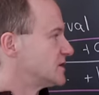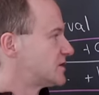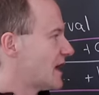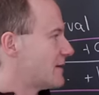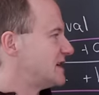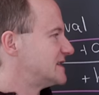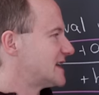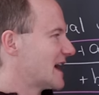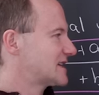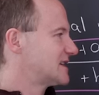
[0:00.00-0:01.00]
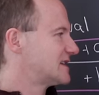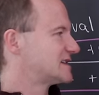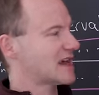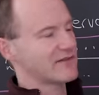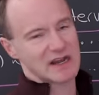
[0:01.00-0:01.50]
So that means x to the
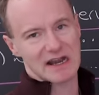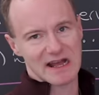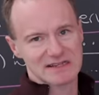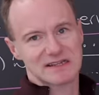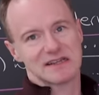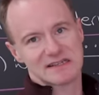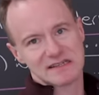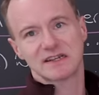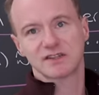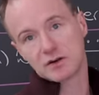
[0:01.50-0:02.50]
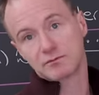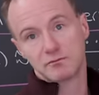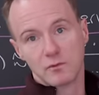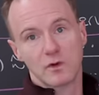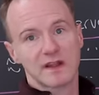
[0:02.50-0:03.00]
7 and x to the 6 are
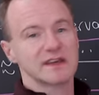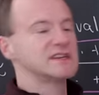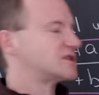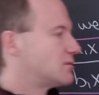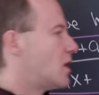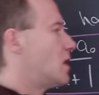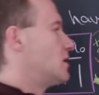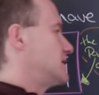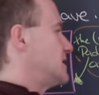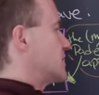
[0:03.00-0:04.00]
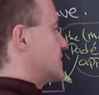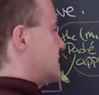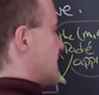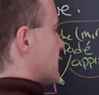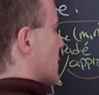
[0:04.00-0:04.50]
really small near
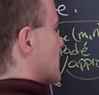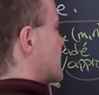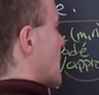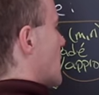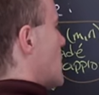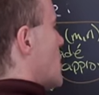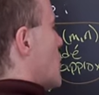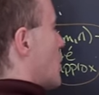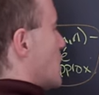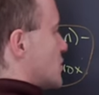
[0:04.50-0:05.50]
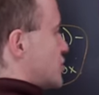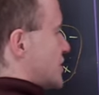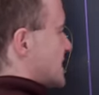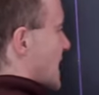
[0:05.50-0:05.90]
zero. So we'll just